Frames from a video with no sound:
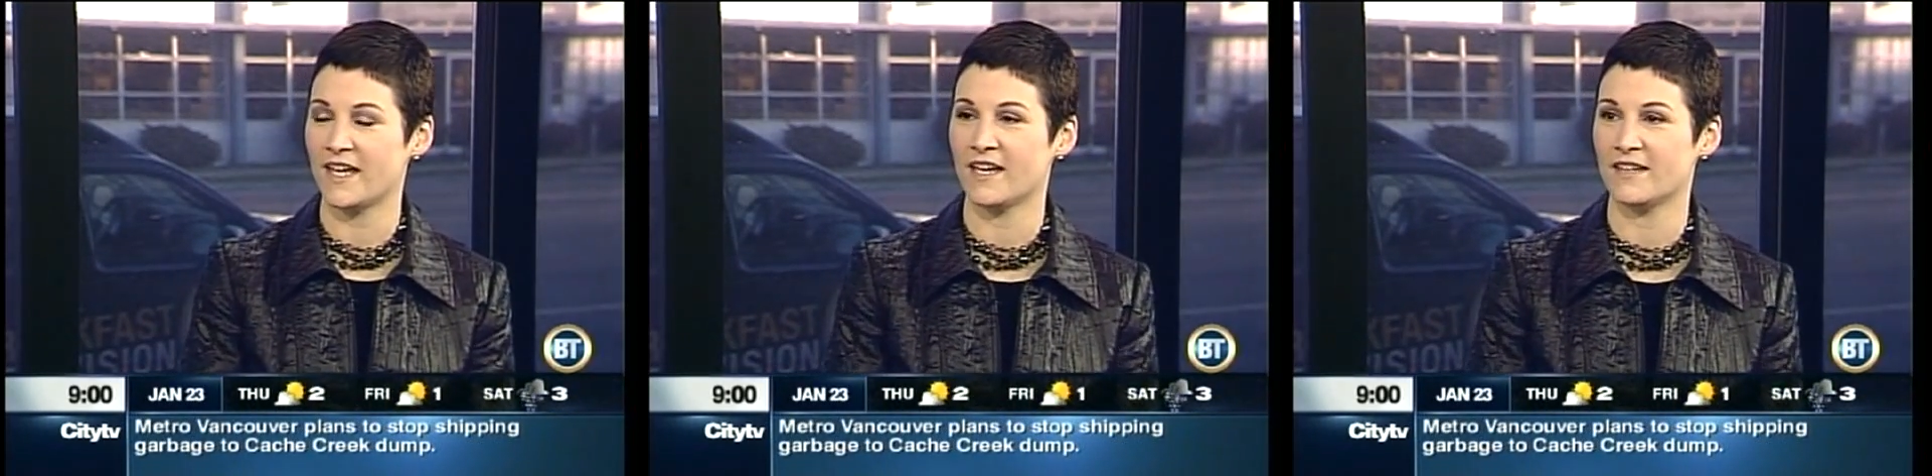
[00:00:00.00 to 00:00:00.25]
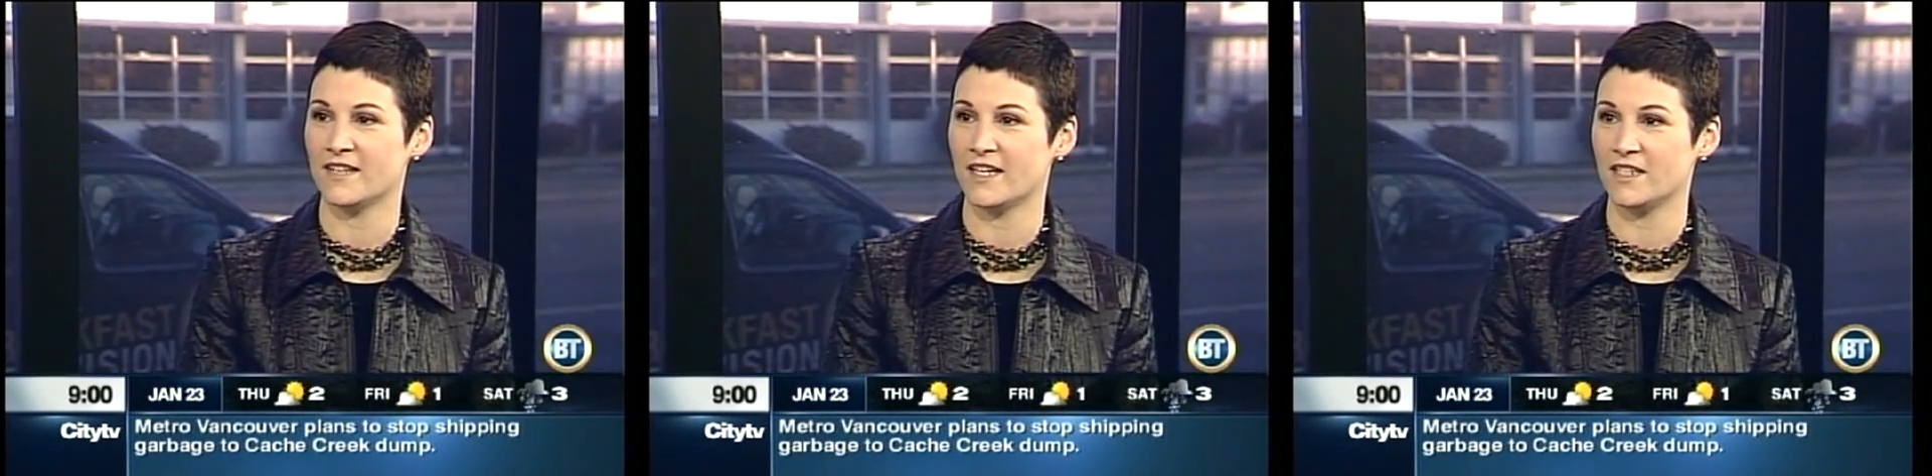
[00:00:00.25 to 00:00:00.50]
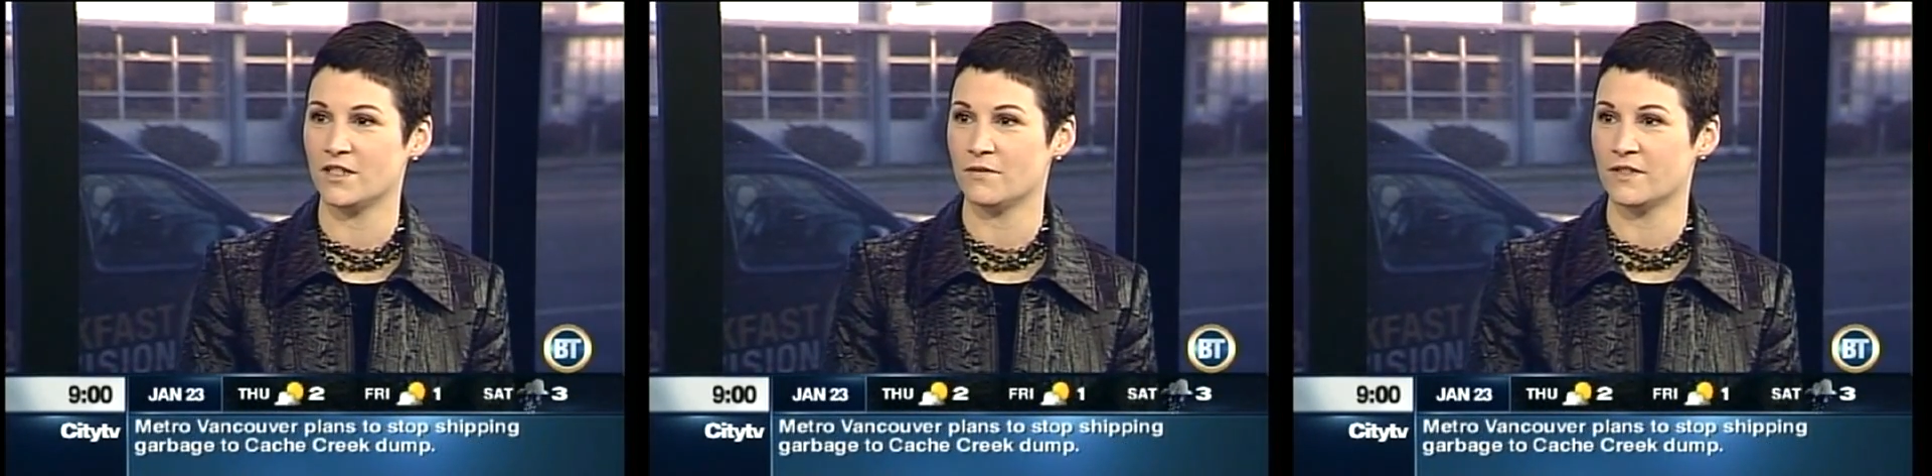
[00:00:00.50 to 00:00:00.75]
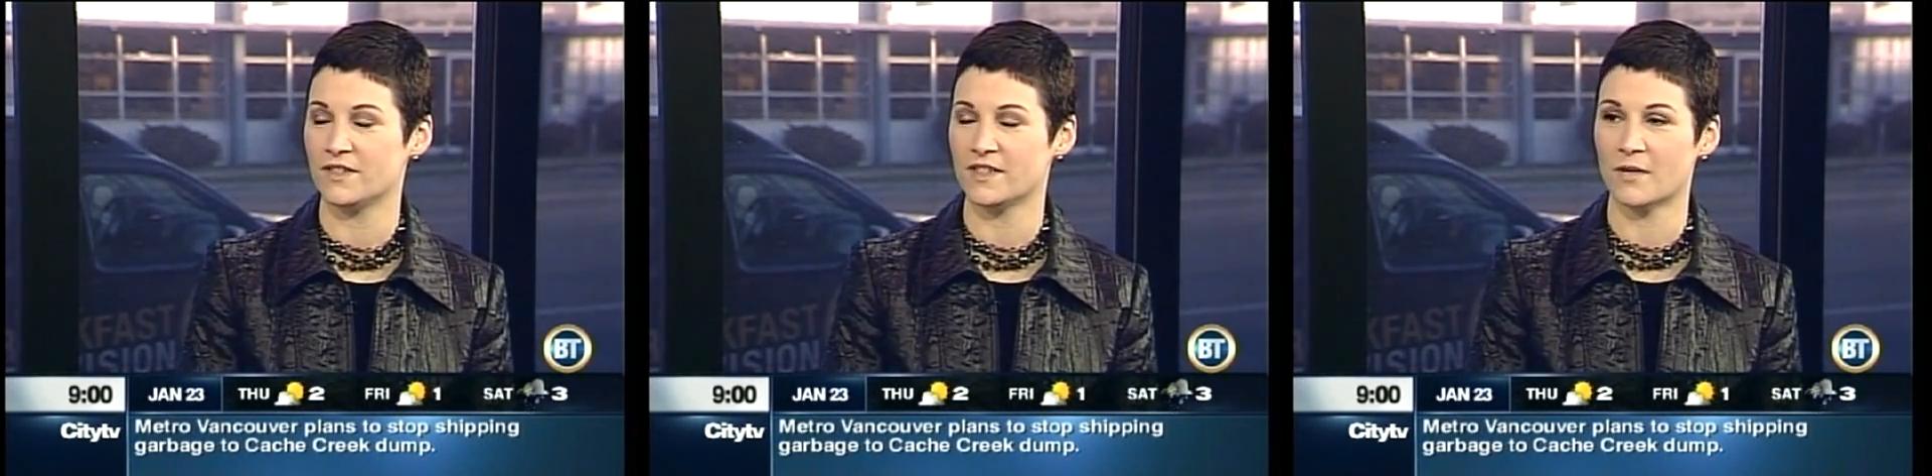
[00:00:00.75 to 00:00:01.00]
And then you
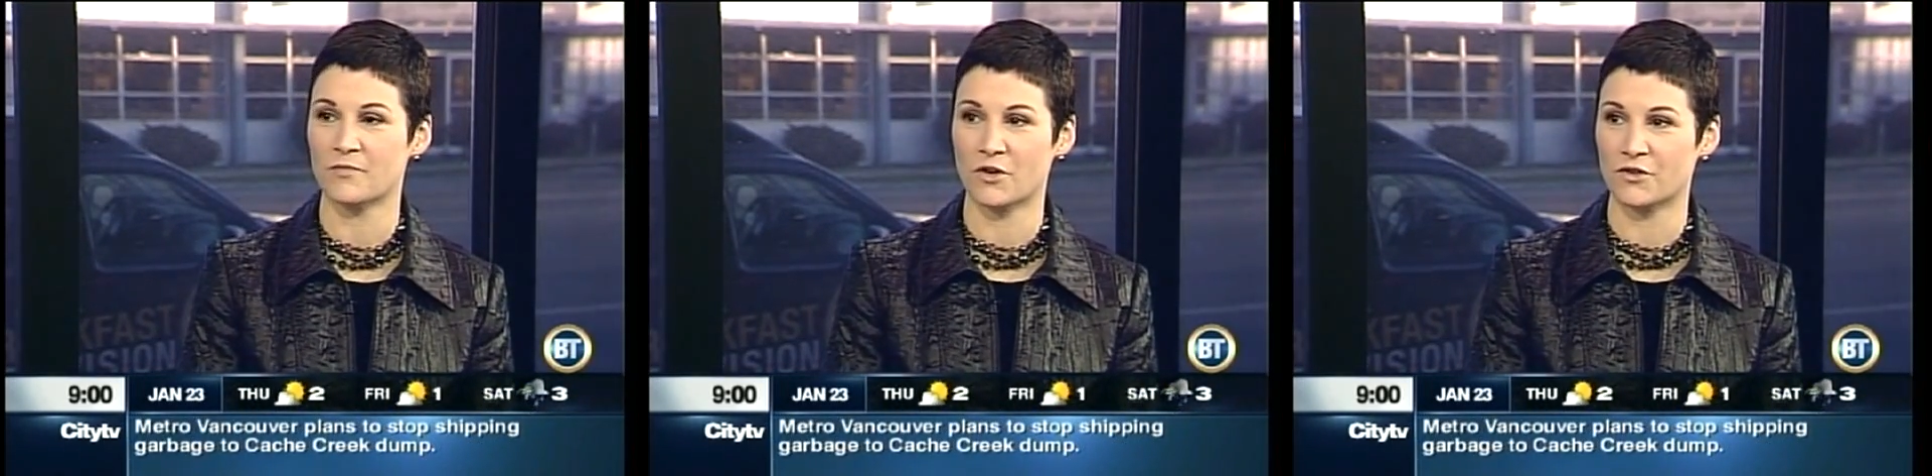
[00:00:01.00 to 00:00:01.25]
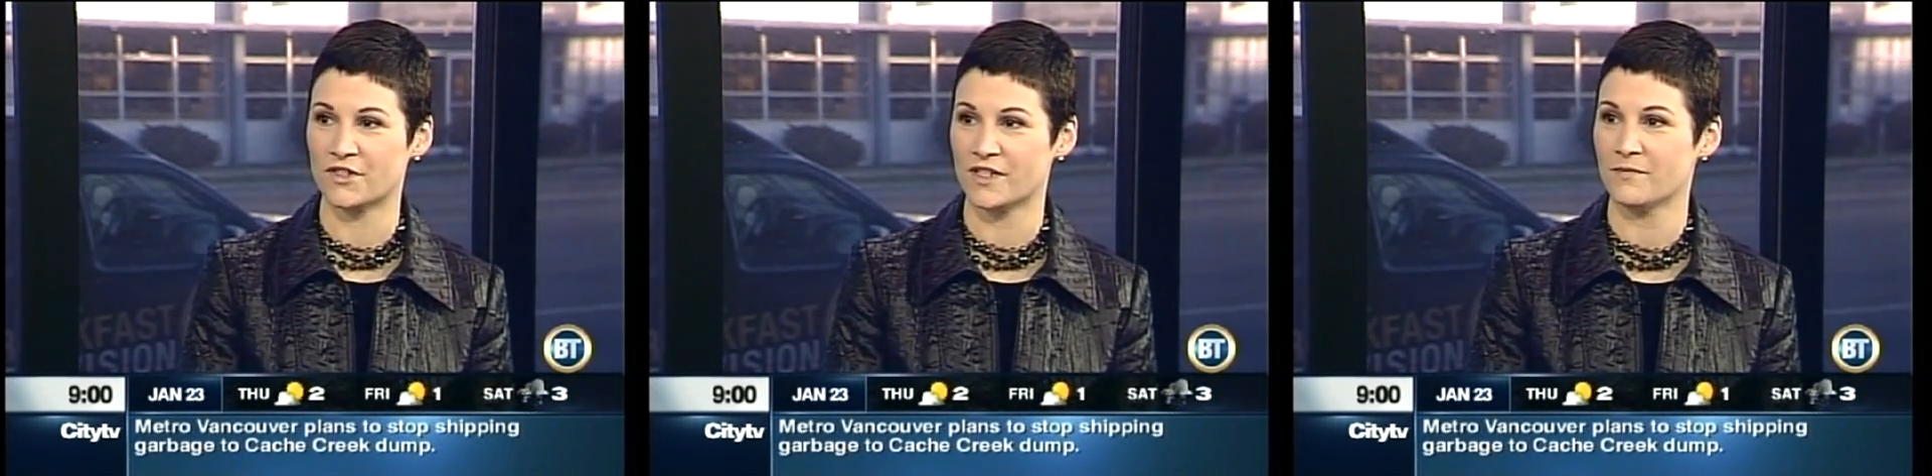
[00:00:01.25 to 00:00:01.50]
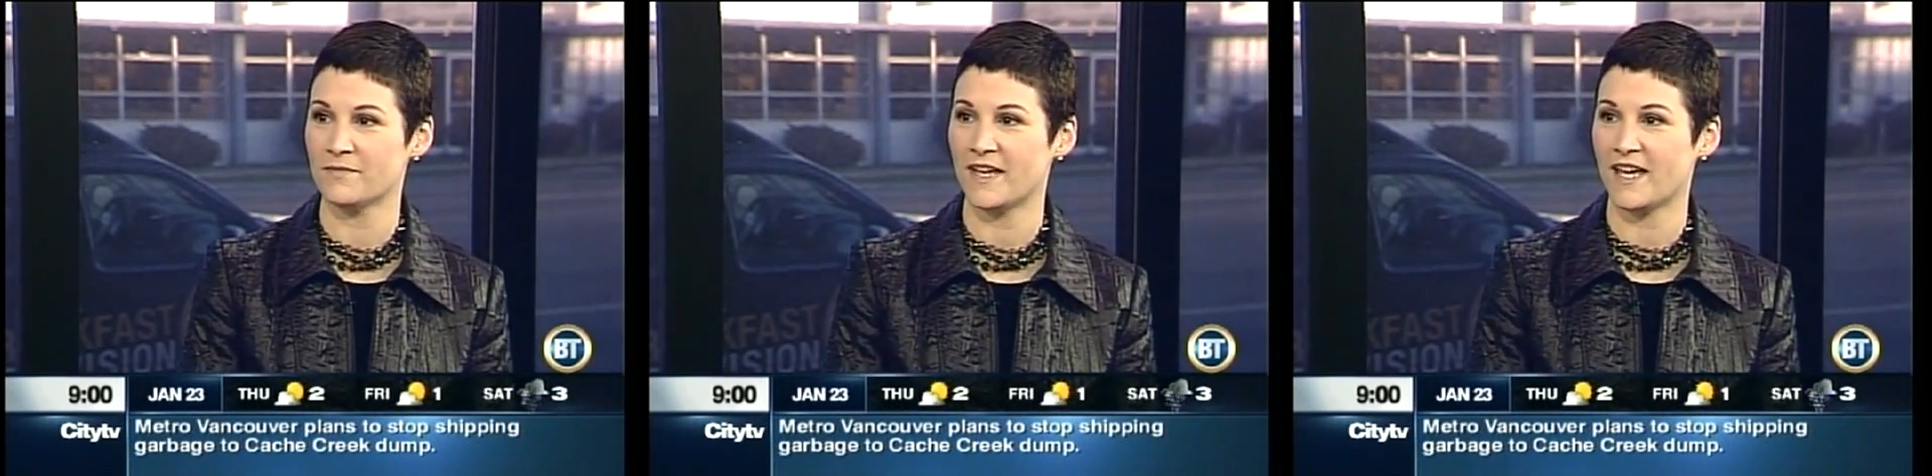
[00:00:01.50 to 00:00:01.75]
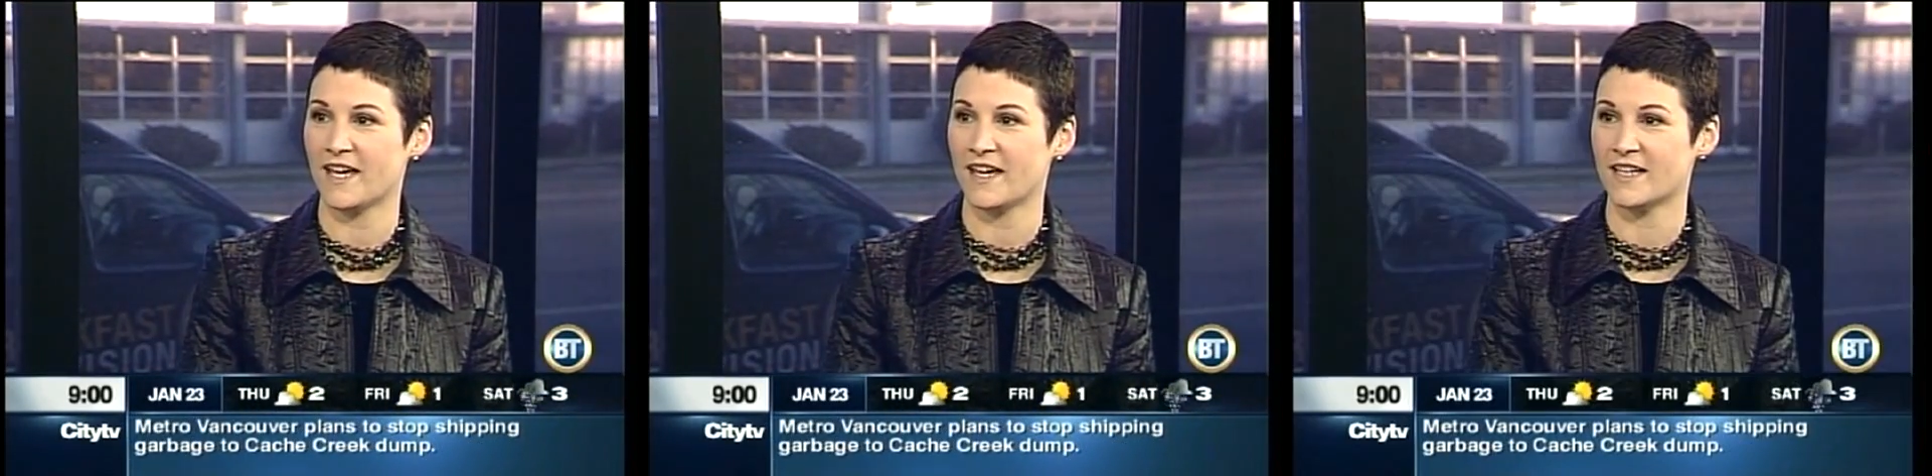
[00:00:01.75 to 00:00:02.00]
would approach them
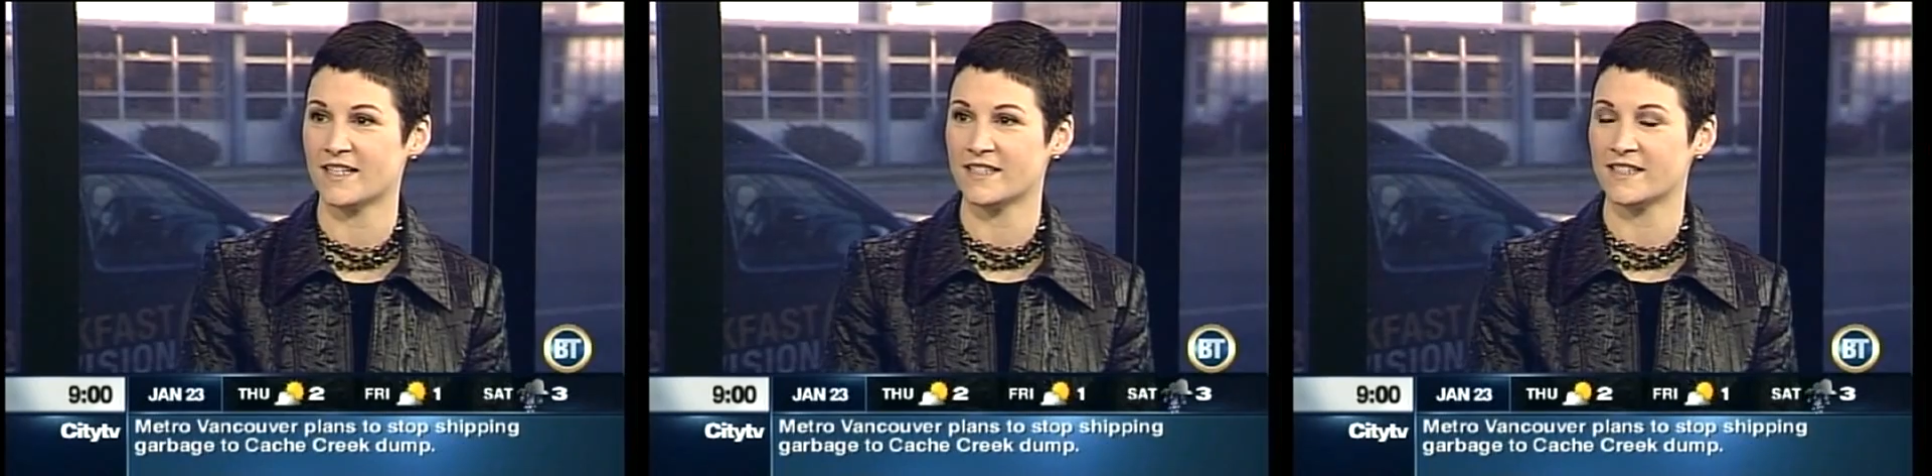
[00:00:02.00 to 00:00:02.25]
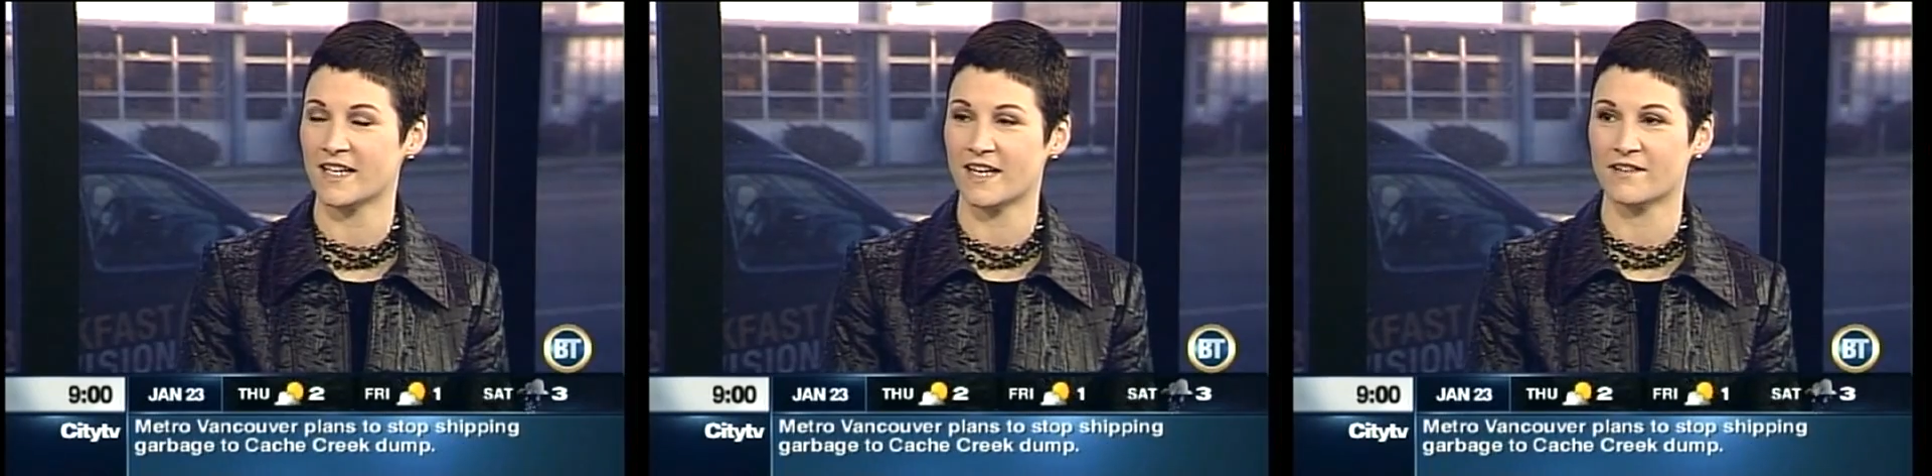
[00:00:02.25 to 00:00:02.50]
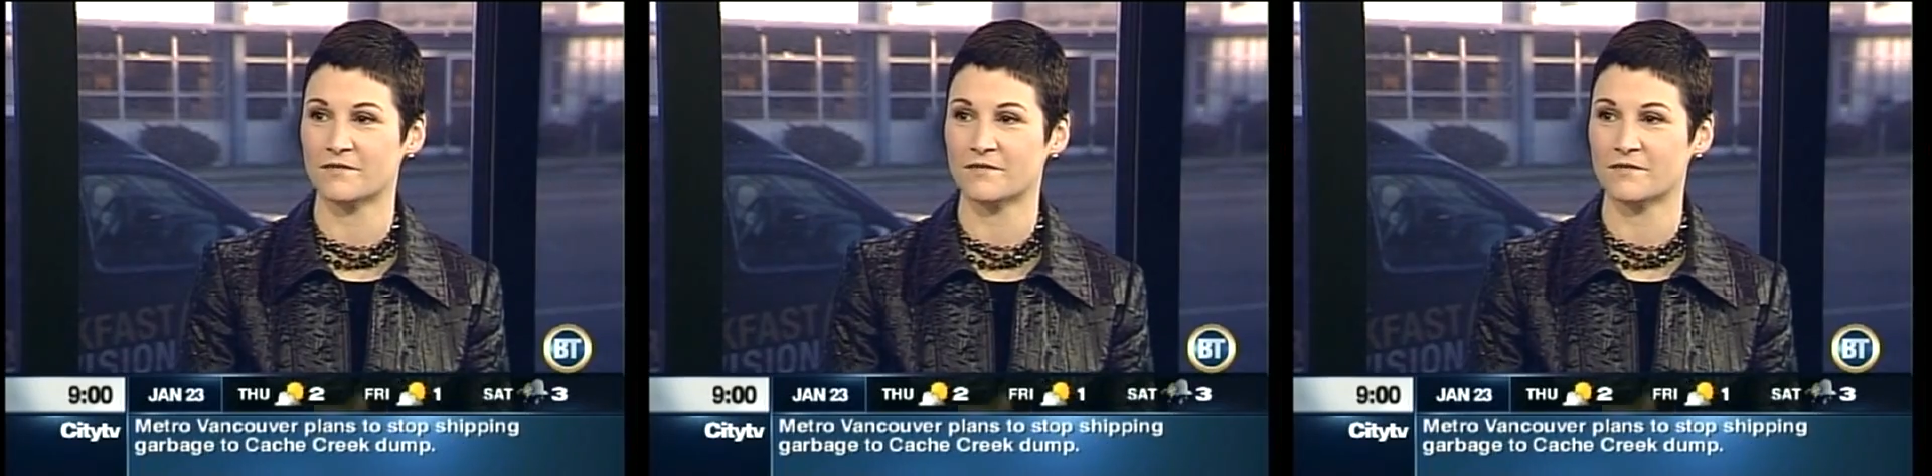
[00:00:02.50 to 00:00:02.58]
and